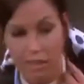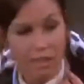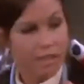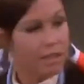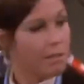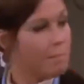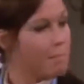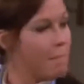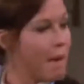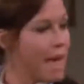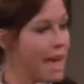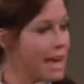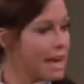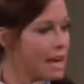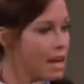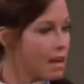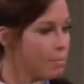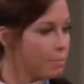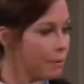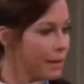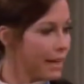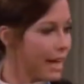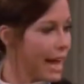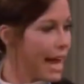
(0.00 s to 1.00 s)
The
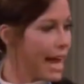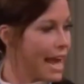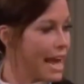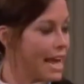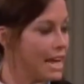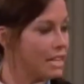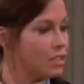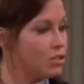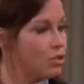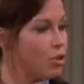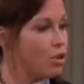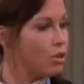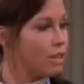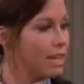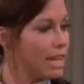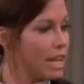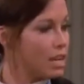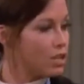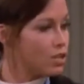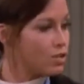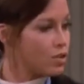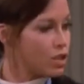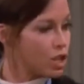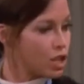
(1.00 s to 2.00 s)
makeup case, all
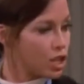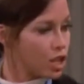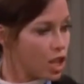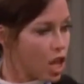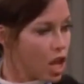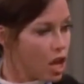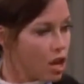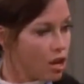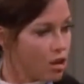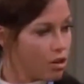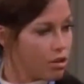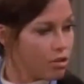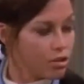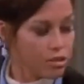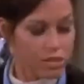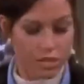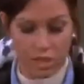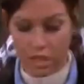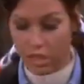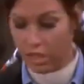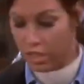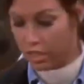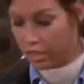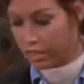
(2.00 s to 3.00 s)
the extra
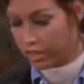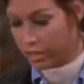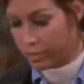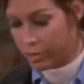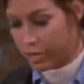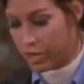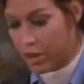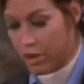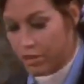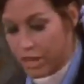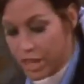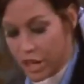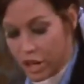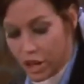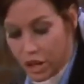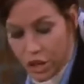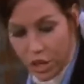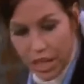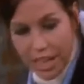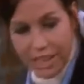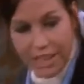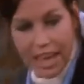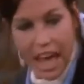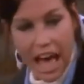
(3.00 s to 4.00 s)
clothes. You're the only
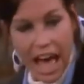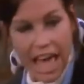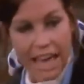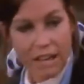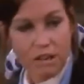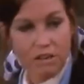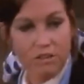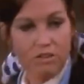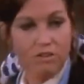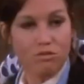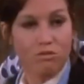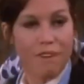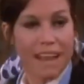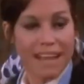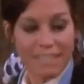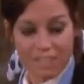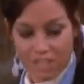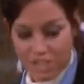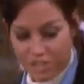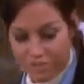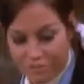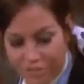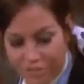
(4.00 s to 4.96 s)
girl on the hike who dressed